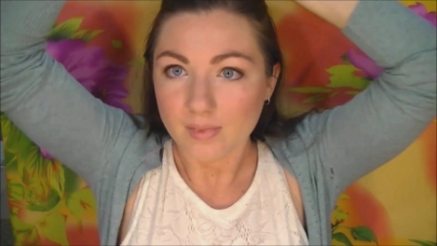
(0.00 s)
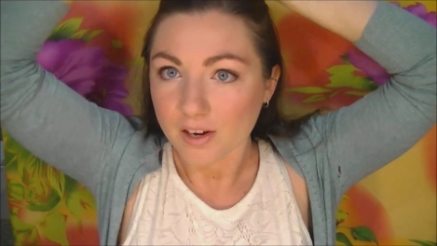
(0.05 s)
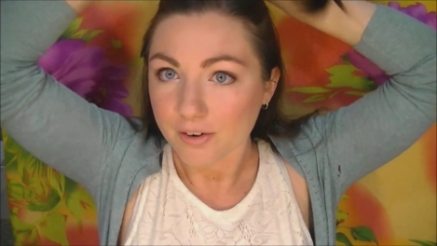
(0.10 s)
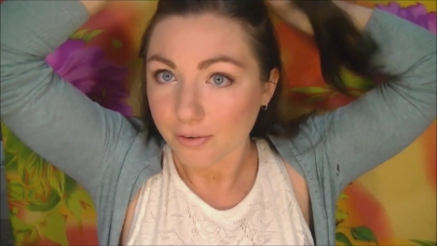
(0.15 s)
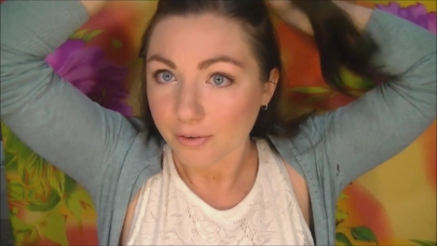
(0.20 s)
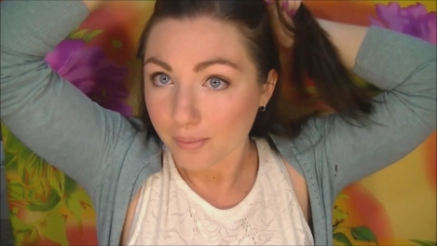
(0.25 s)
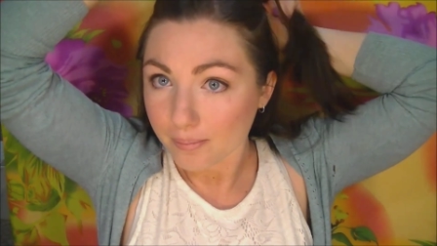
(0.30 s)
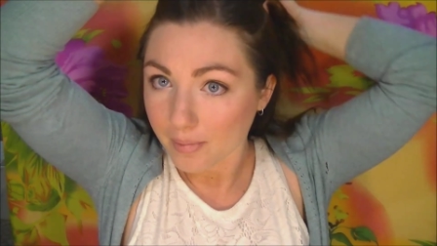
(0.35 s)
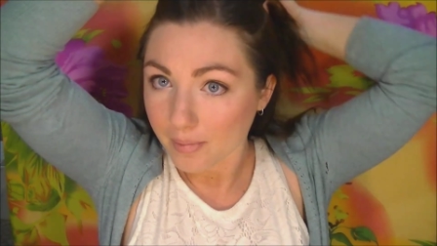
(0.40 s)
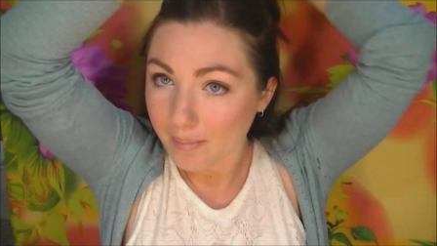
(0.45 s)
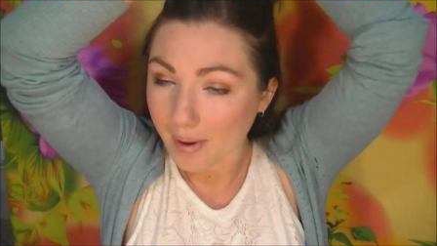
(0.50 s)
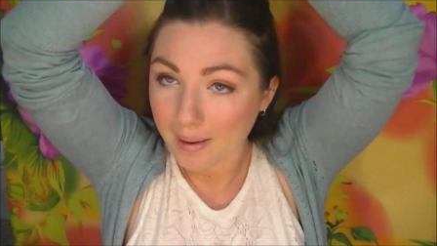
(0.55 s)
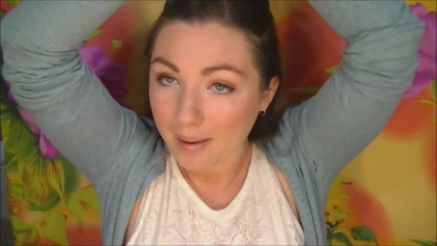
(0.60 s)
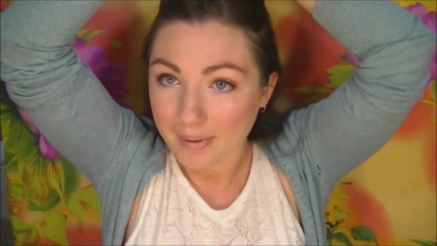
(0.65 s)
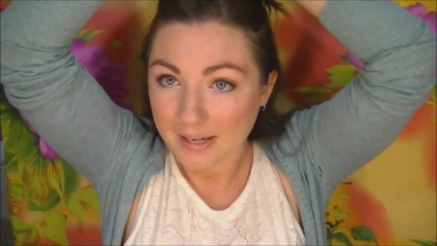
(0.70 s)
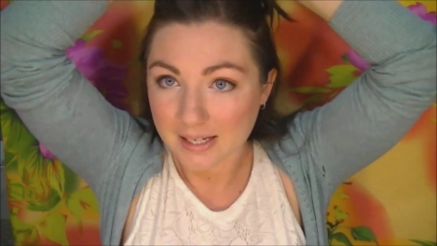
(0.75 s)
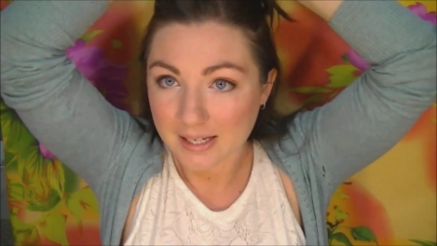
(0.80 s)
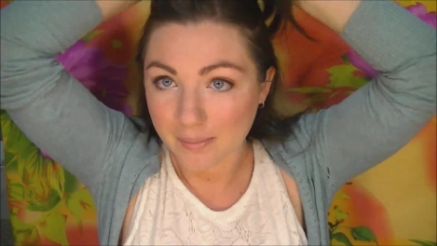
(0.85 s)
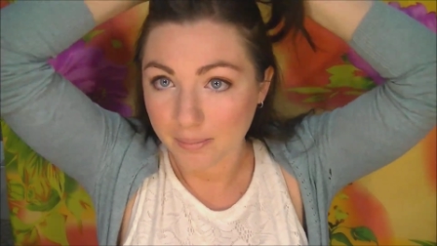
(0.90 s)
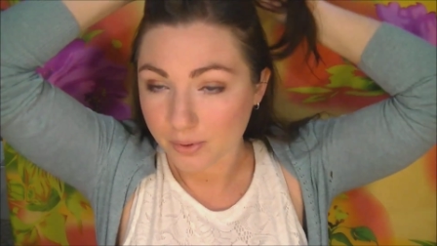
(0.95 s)
from about my
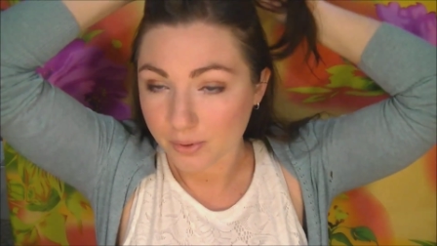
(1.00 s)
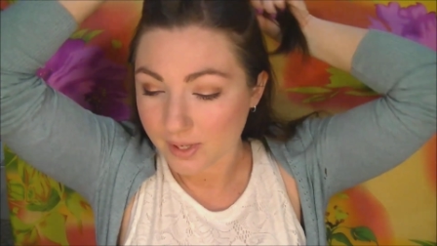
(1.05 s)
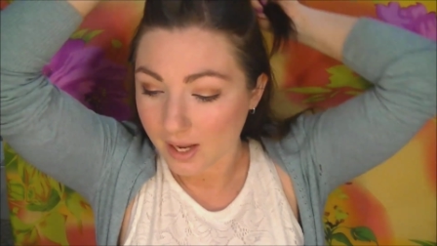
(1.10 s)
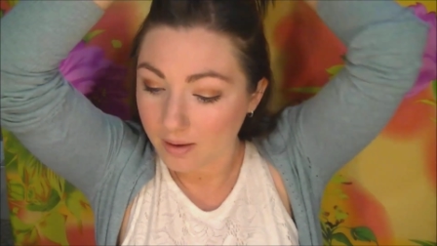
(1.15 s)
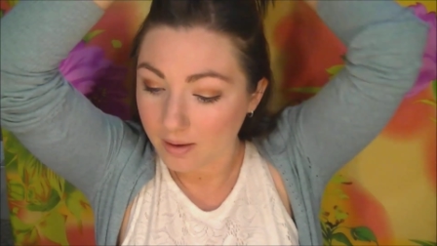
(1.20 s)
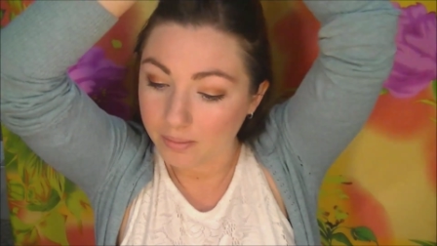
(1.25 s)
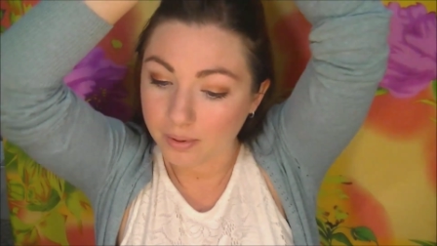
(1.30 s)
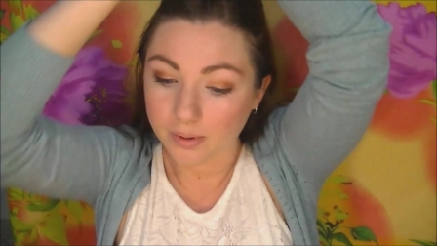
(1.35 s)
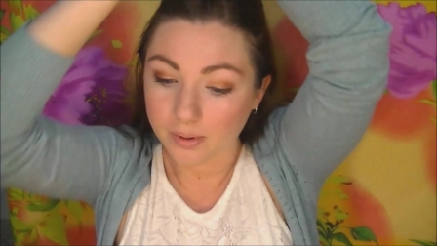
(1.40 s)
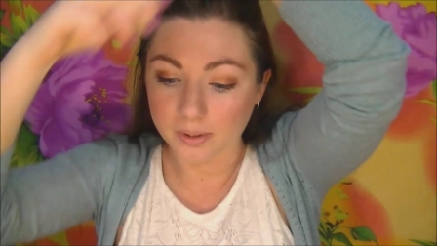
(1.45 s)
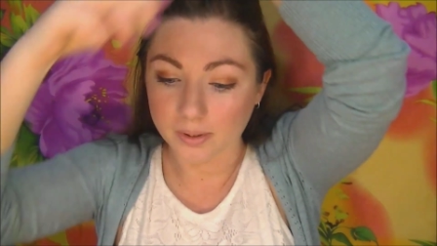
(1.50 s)
temples up